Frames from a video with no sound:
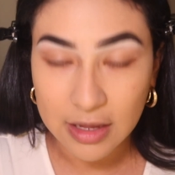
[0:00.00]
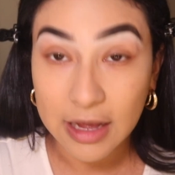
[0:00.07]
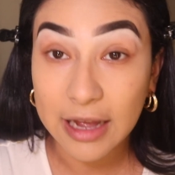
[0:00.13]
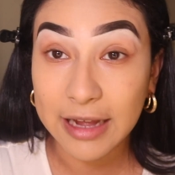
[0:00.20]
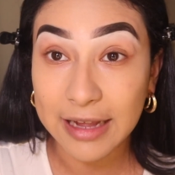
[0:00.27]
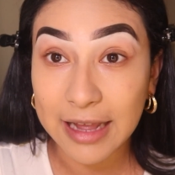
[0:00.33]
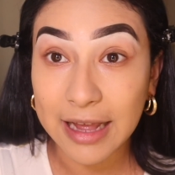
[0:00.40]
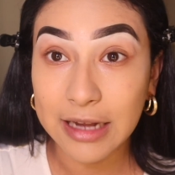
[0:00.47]

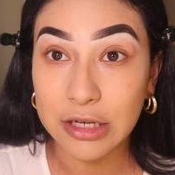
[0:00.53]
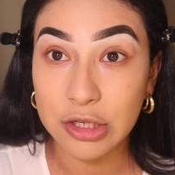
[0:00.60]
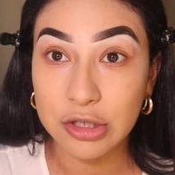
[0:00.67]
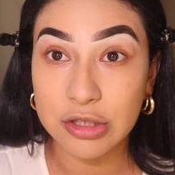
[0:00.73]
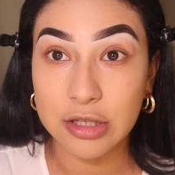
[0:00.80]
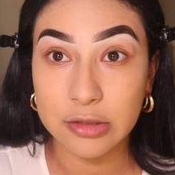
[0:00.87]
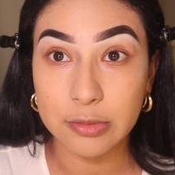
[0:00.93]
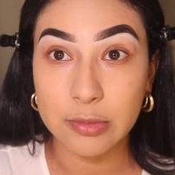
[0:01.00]
I had
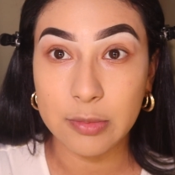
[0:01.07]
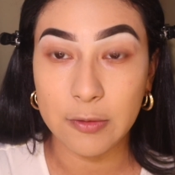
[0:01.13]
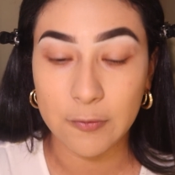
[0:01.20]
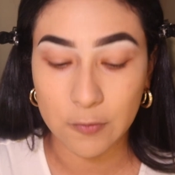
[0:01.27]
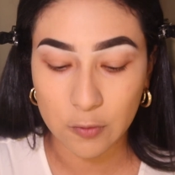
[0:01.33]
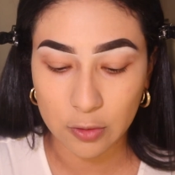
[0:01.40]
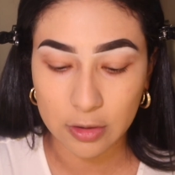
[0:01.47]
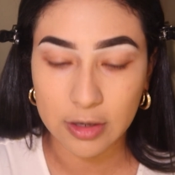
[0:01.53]
used this one
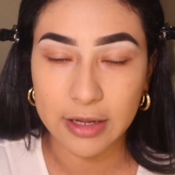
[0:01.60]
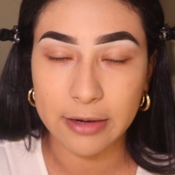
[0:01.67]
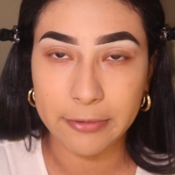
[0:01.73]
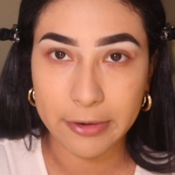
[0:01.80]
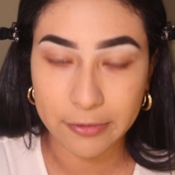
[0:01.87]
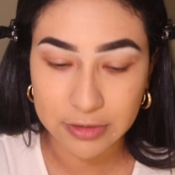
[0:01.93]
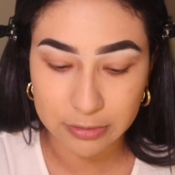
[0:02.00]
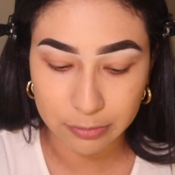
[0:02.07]
before, again
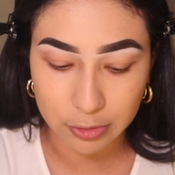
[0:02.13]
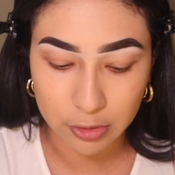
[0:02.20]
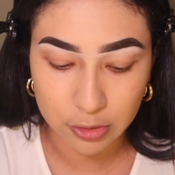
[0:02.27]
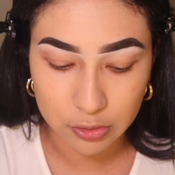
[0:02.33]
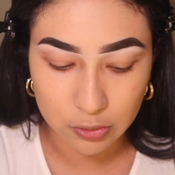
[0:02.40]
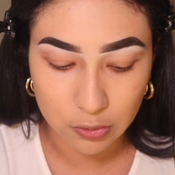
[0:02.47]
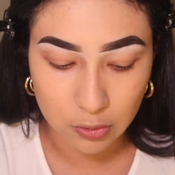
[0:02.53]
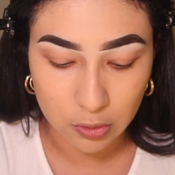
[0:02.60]
when I was in beauty
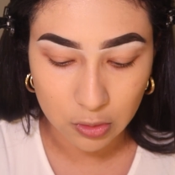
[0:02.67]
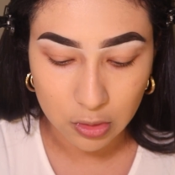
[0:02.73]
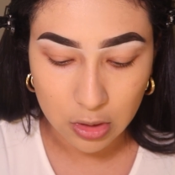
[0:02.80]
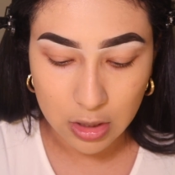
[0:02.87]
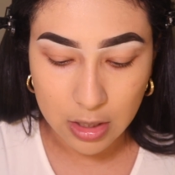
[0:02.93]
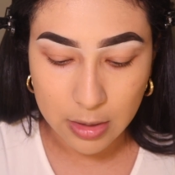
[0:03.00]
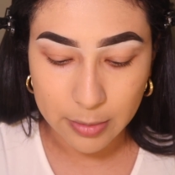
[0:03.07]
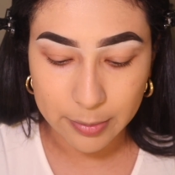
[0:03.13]
school,
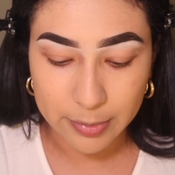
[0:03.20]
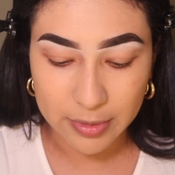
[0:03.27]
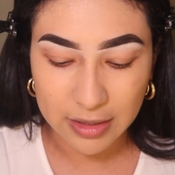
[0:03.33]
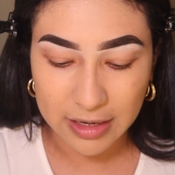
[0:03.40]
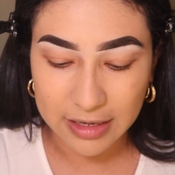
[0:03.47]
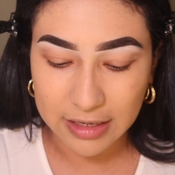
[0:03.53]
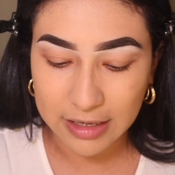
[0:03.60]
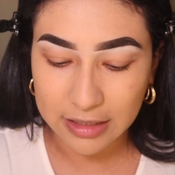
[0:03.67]
but
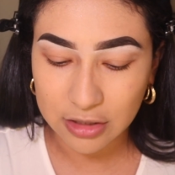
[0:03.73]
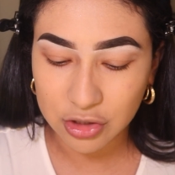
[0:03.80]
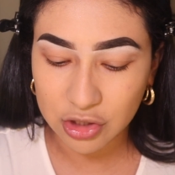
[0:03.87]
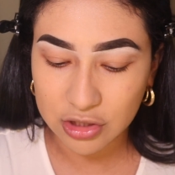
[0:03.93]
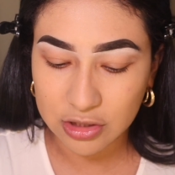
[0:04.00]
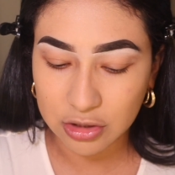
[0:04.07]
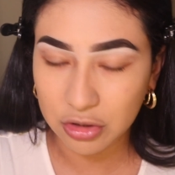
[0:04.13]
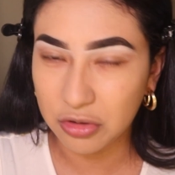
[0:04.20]
I kind of
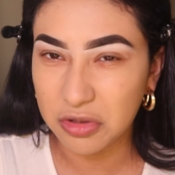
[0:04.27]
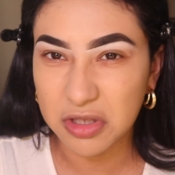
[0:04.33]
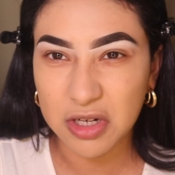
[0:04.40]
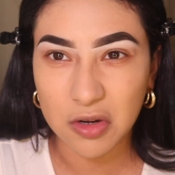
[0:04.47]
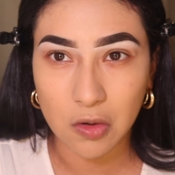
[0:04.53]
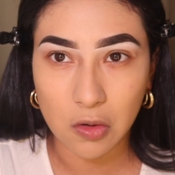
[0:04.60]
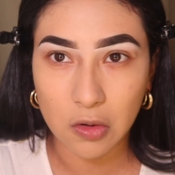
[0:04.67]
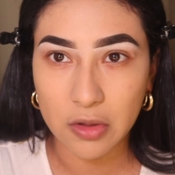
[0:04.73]
just used it
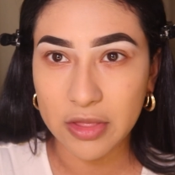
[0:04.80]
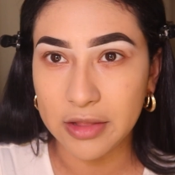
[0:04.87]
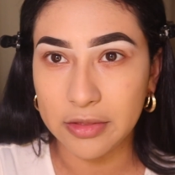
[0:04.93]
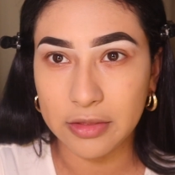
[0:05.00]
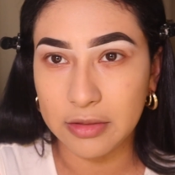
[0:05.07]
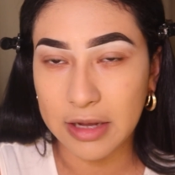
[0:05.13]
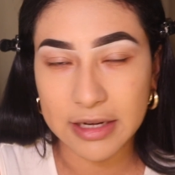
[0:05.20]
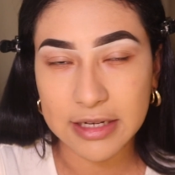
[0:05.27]
all and
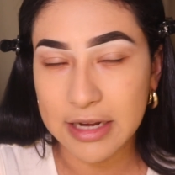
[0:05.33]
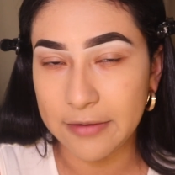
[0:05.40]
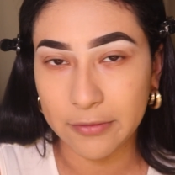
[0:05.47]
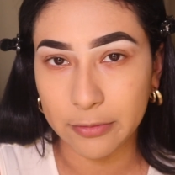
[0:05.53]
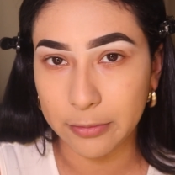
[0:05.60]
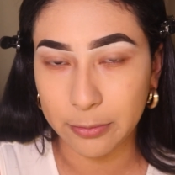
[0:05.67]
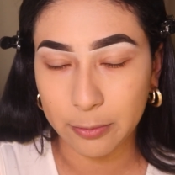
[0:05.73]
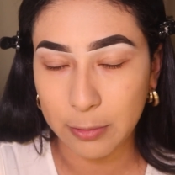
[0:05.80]
then I
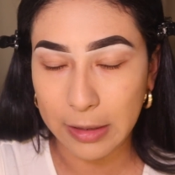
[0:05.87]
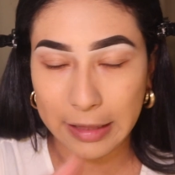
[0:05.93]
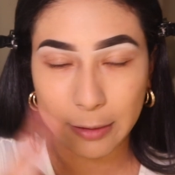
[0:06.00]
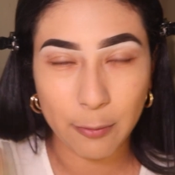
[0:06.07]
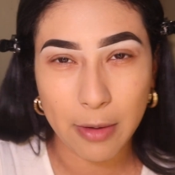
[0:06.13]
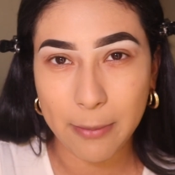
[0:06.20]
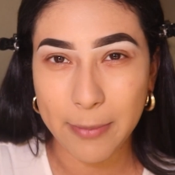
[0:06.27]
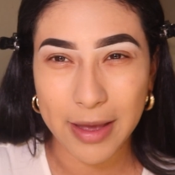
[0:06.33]
never
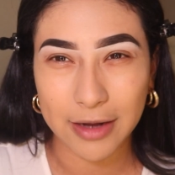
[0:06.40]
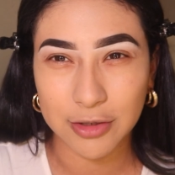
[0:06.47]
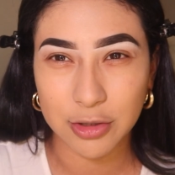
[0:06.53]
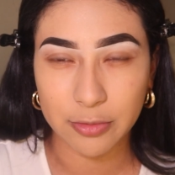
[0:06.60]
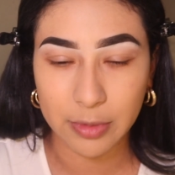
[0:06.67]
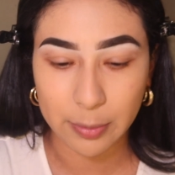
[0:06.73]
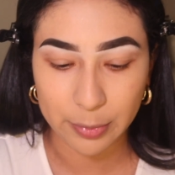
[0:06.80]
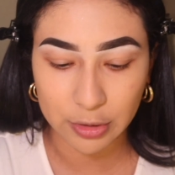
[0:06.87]
went back
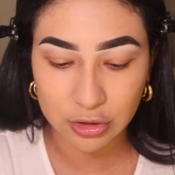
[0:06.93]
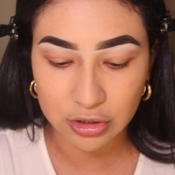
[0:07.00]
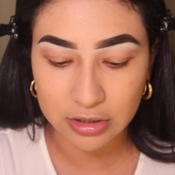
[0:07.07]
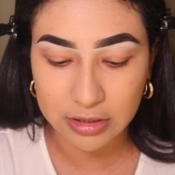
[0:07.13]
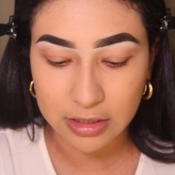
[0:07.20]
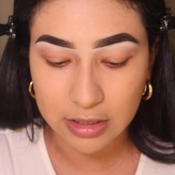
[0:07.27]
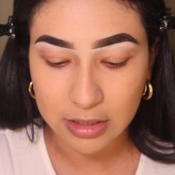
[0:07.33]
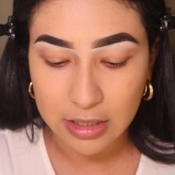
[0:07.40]
to
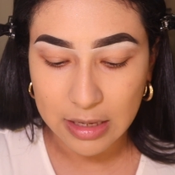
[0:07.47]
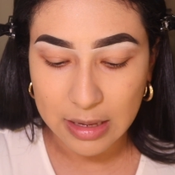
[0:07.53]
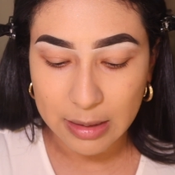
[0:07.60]
repurchase it.